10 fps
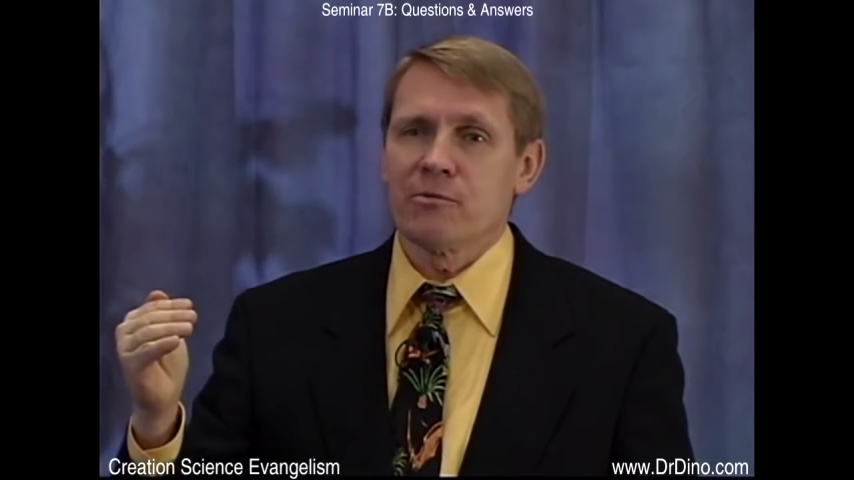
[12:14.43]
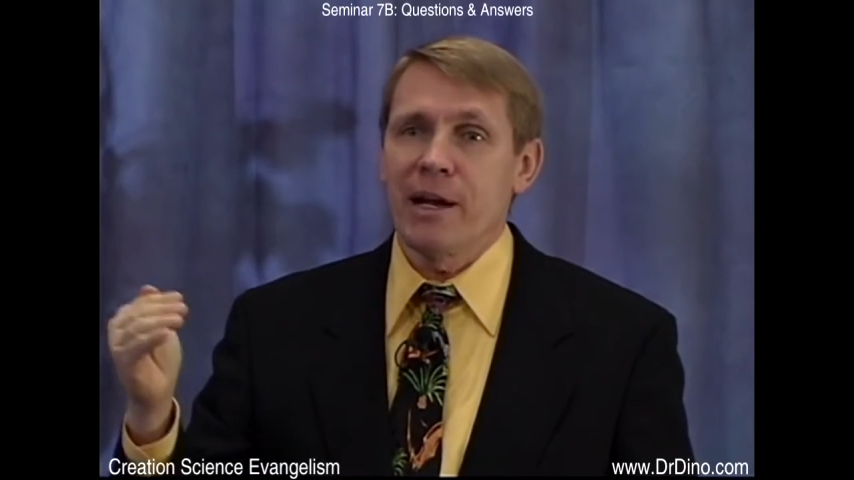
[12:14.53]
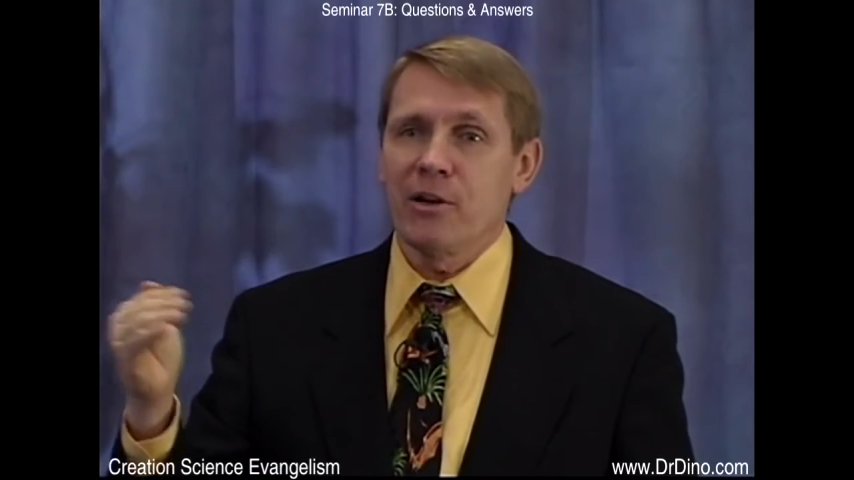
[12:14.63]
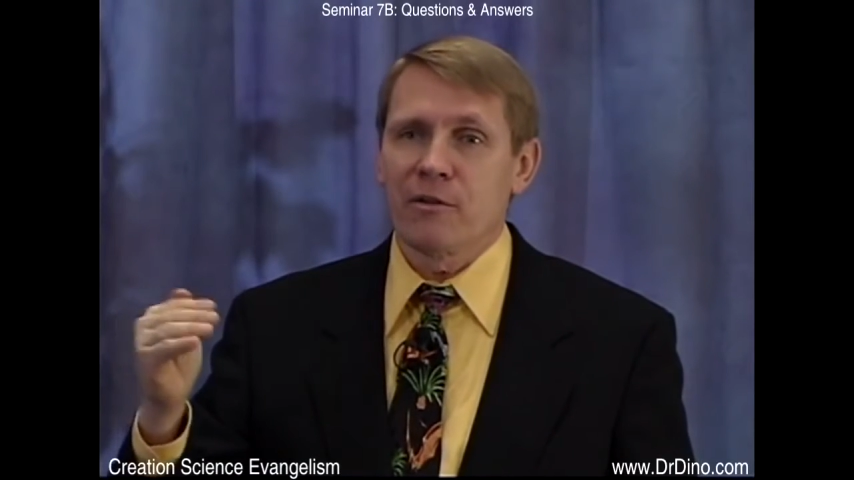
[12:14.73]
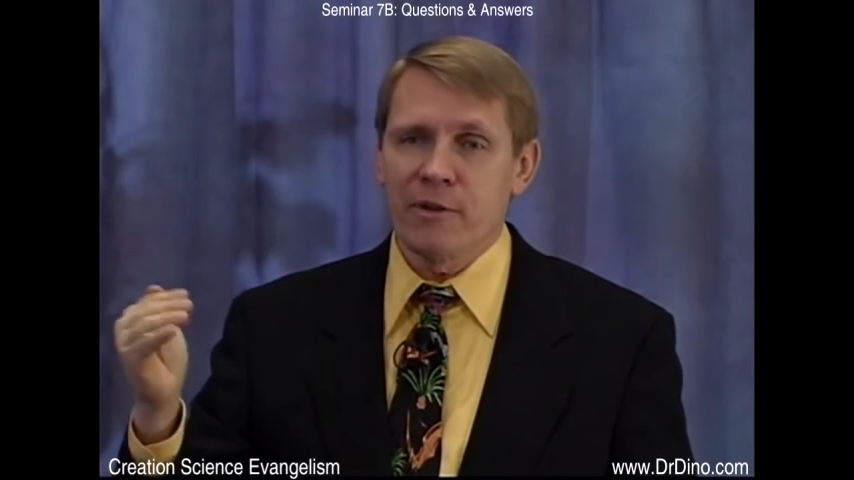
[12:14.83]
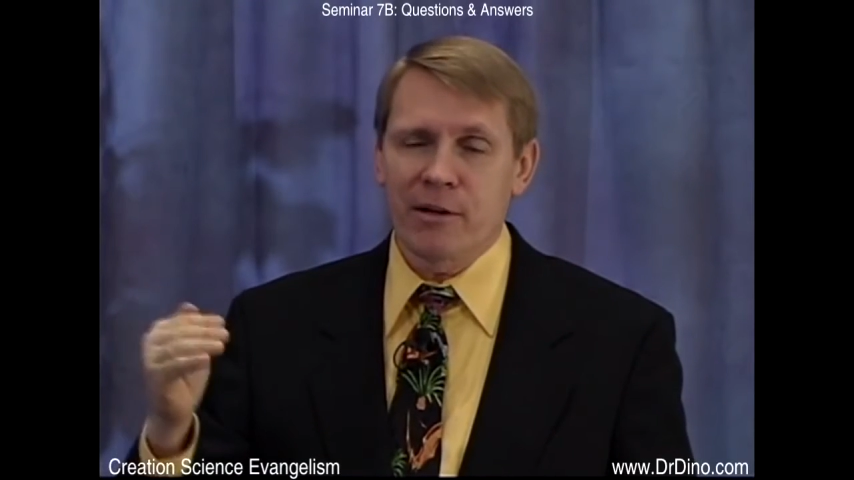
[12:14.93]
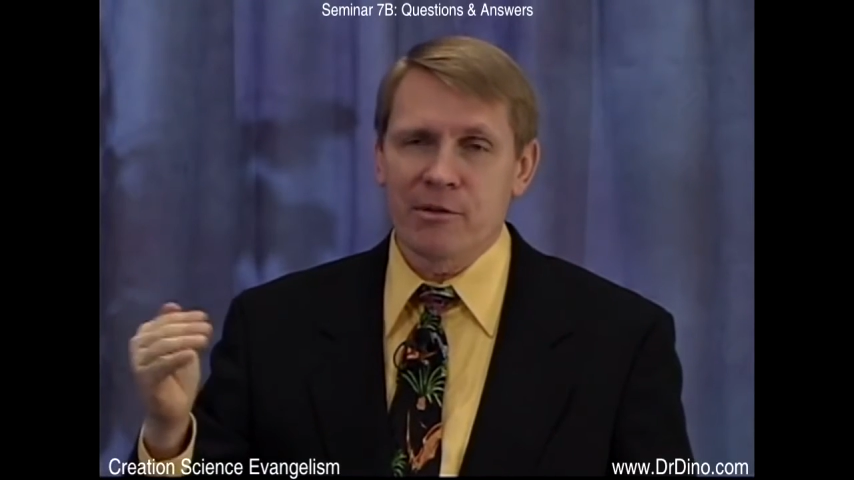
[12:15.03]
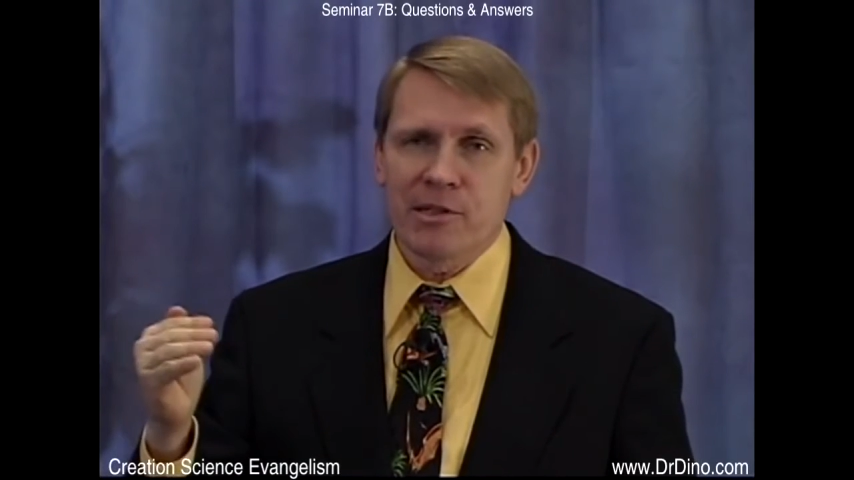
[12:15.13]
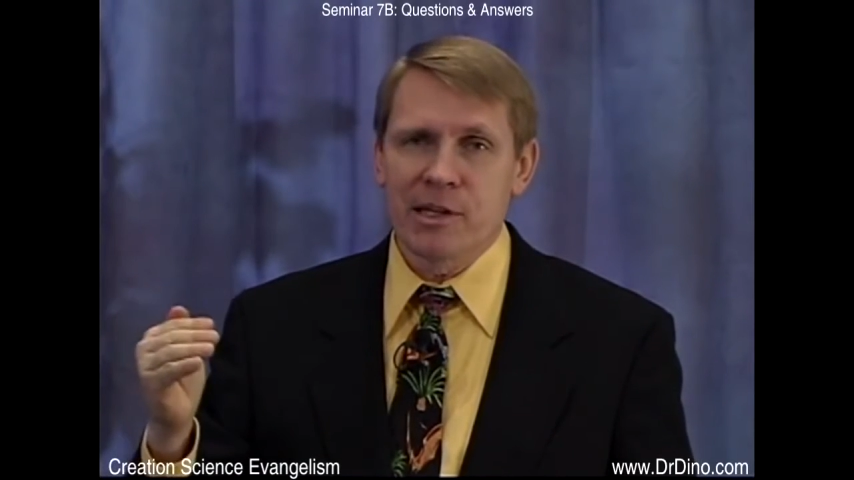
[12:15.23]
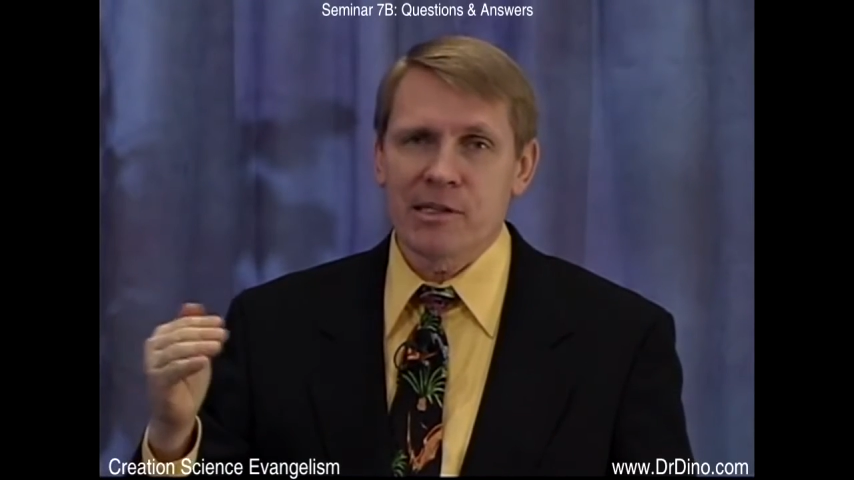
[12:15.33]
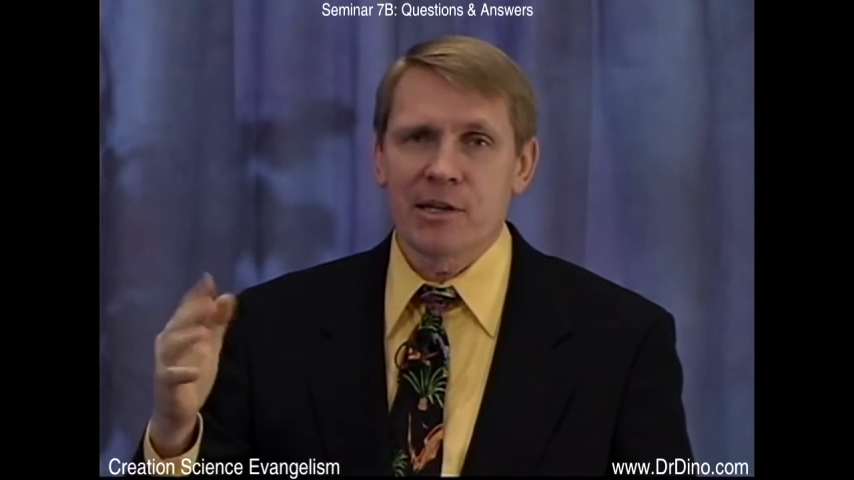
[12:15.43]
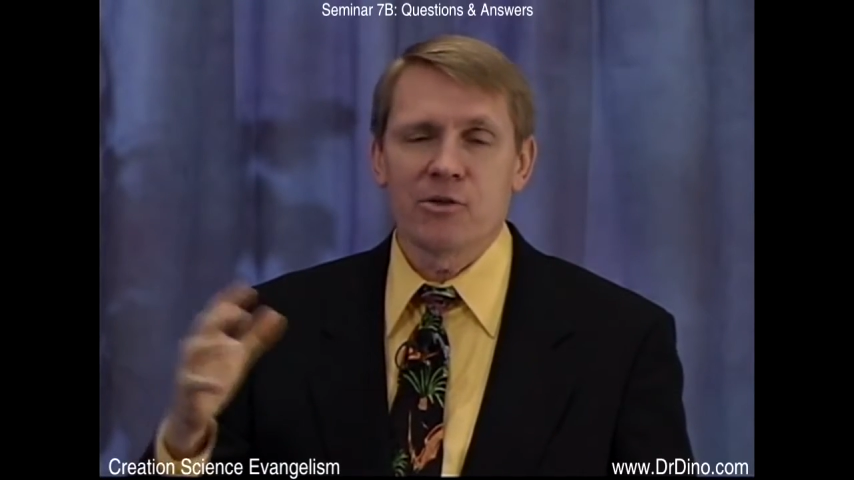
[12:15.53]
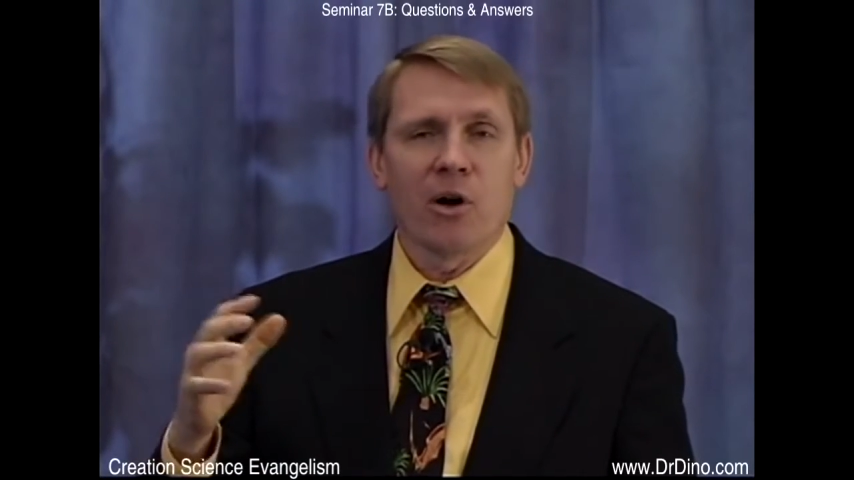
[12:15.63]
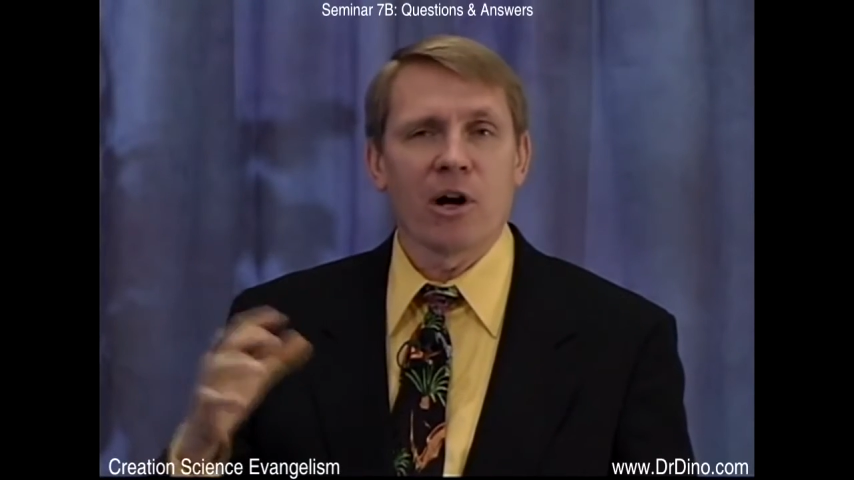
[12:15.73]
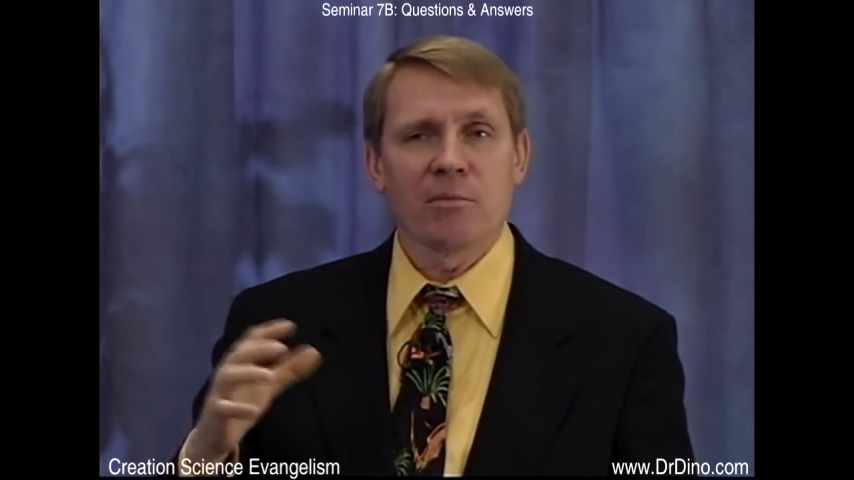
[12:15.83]
radio frequencies
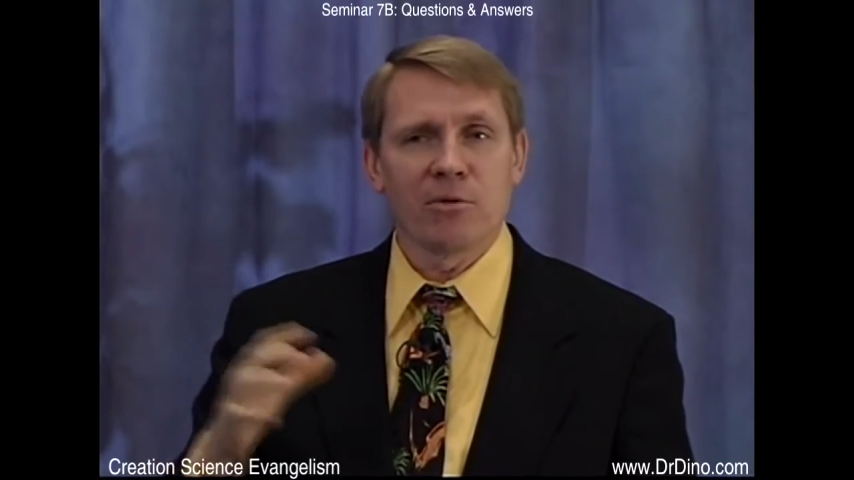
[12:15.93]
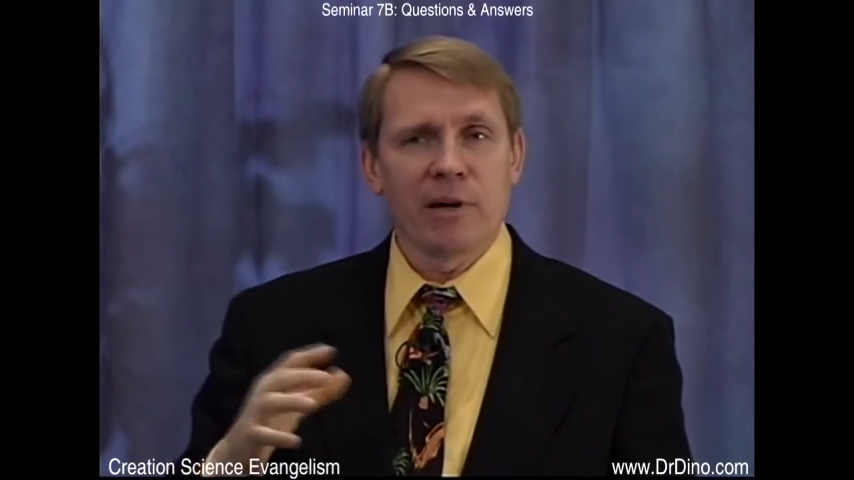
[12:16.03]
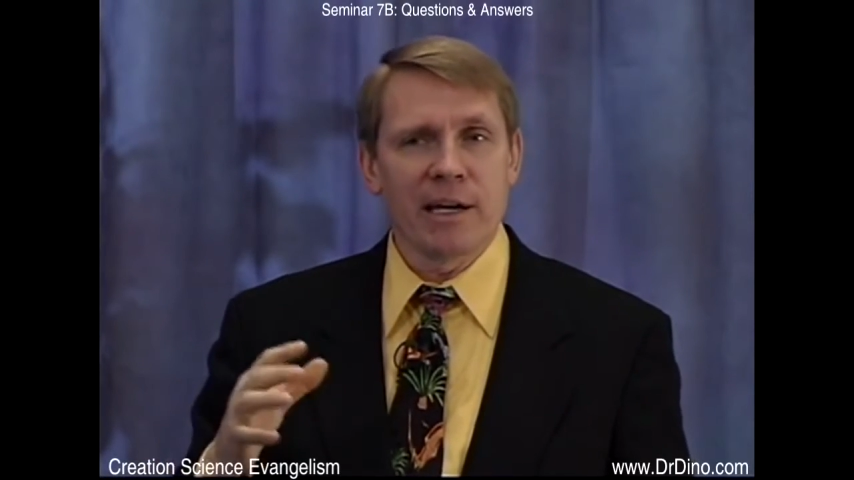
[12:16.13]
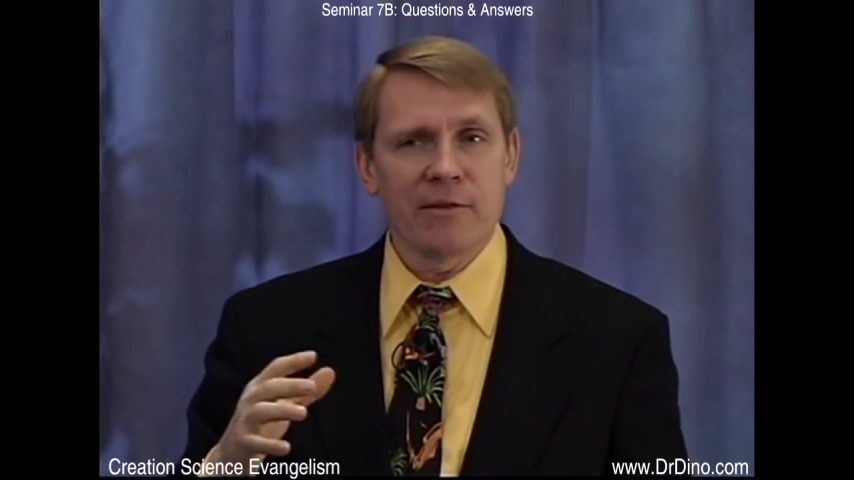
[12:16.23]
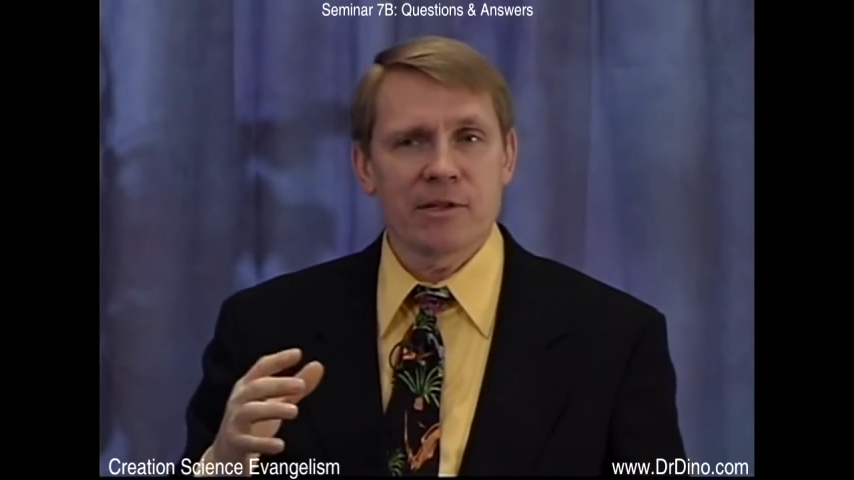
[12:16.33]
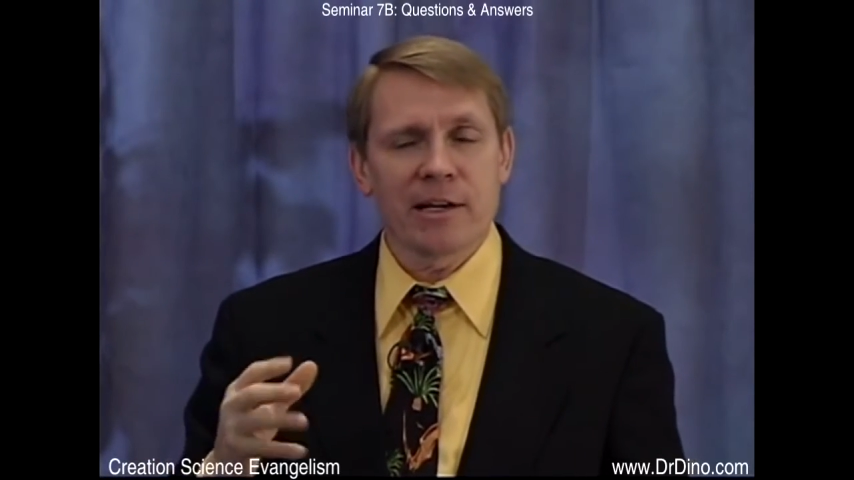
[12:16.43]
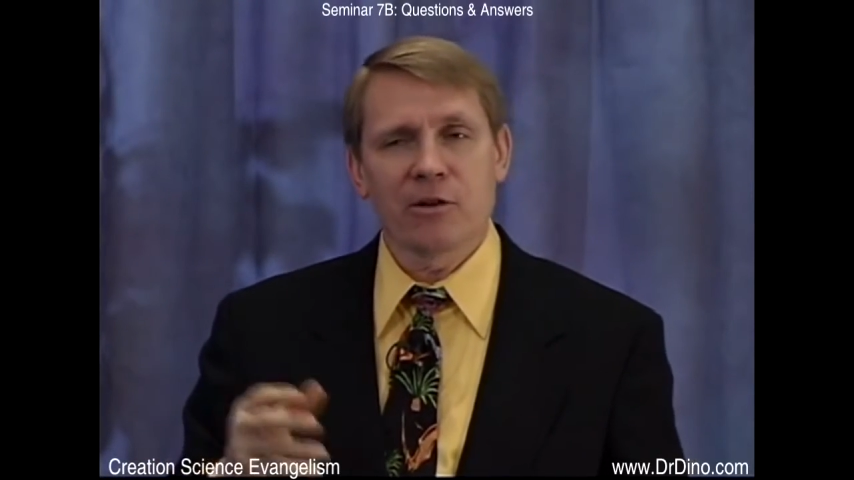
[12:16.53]
into audible waves